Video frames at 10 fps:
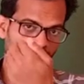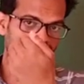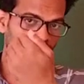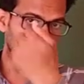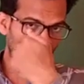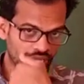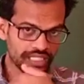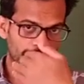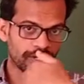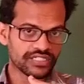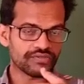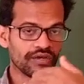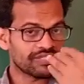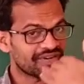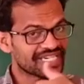eye to the other parts of
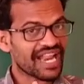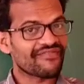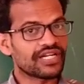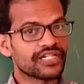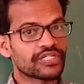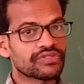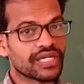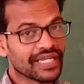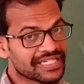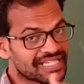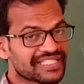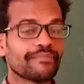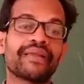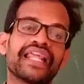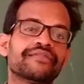how they will travel into the inside
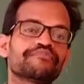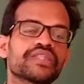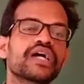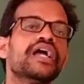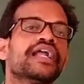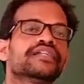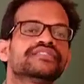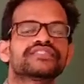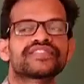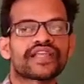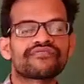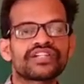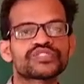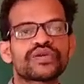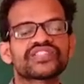the brain. And the second
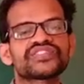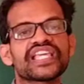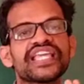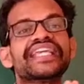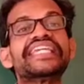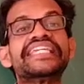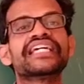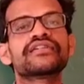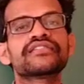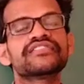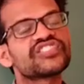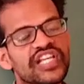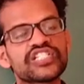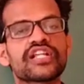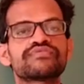one is known as the ear, the
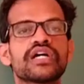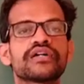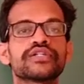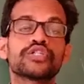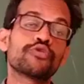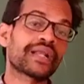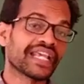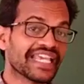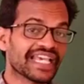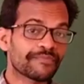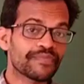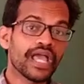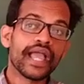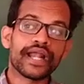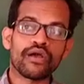structure of the human ear,
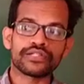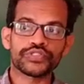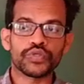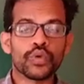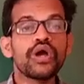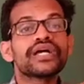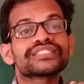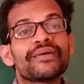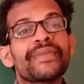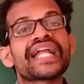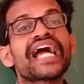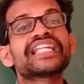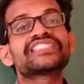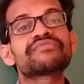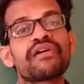and also the
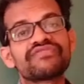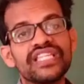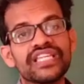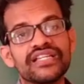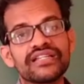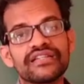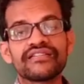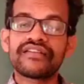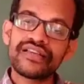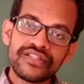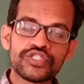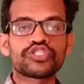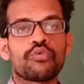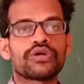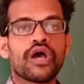mechanism of the
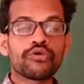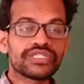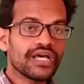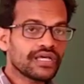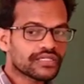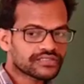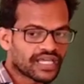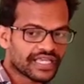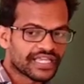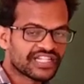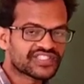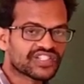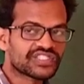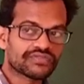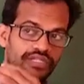sound, how the ear is
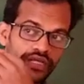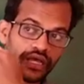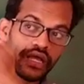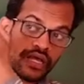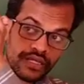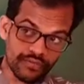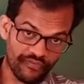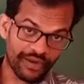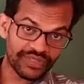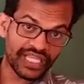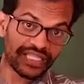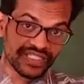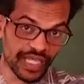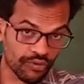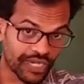received from the
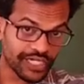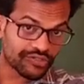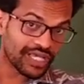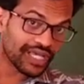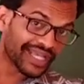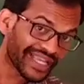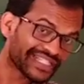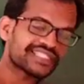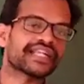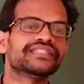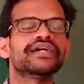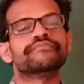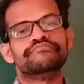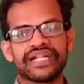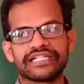surrounding to the inside the
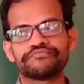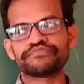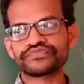brain.